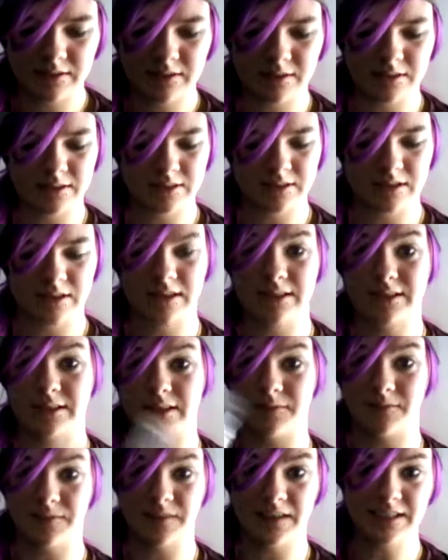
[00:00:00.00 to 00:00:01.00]
because it's
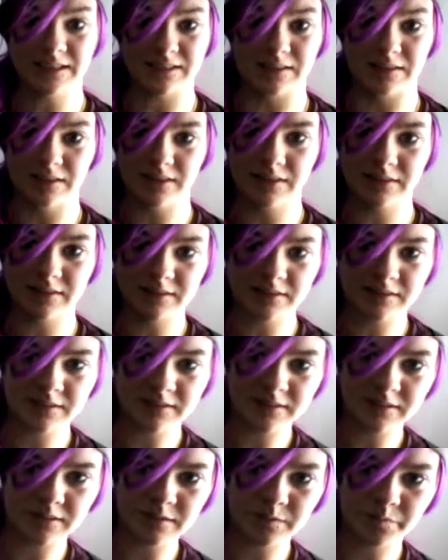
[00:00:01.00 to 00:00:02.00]
a Wiesel.
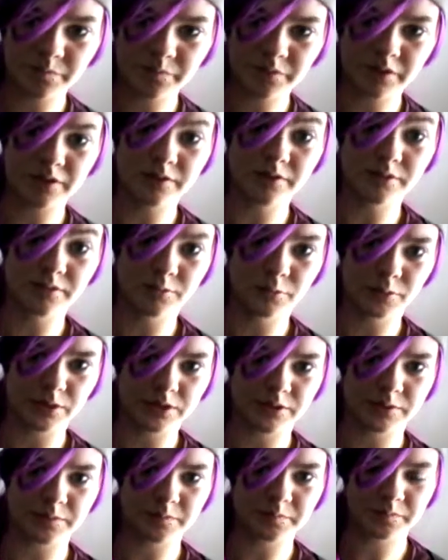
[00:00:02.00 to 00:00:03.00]

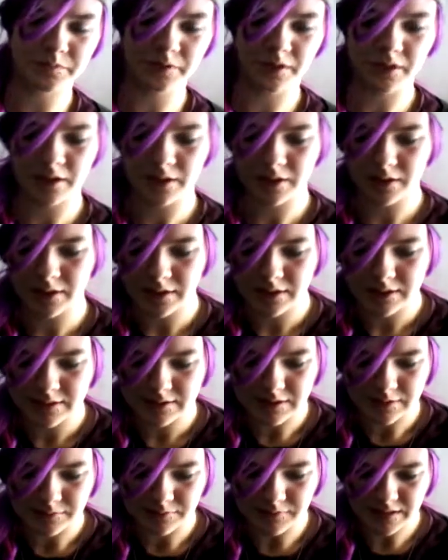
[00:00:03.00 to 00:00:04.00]
whistle.
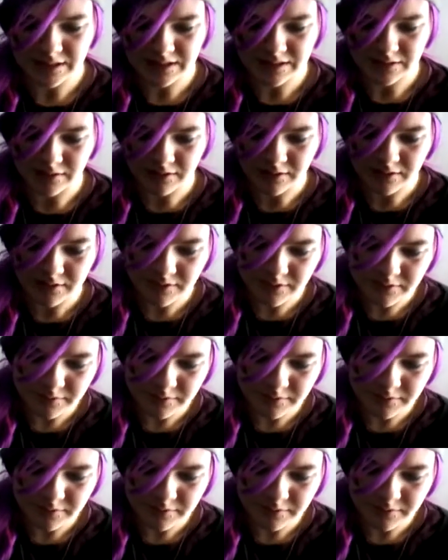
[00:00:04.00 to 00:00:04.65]
It's a eh.